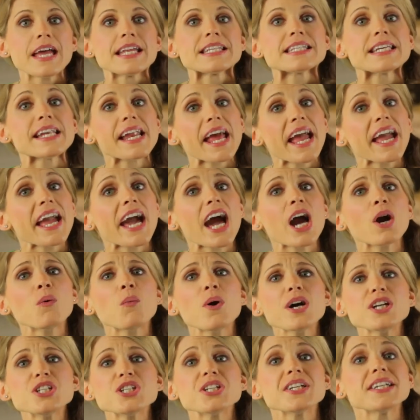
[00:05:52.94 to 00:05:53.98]
Today, I
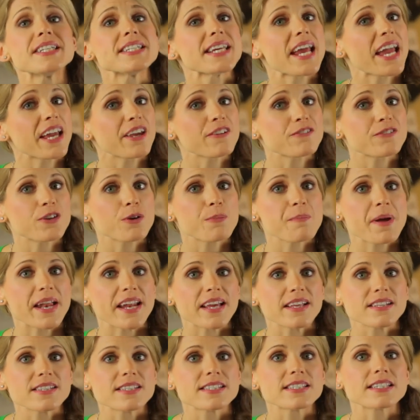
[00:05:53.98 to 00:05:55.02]
want you to take a few
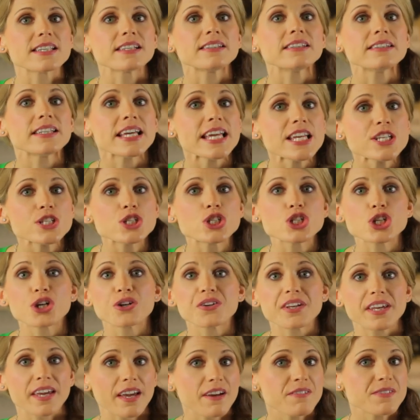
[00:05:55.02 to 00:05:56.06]
minutes to list
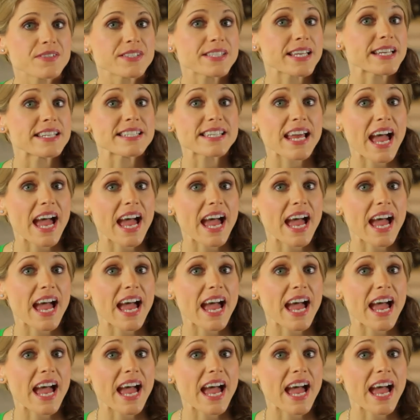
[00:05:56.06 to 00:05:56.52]
your gifts and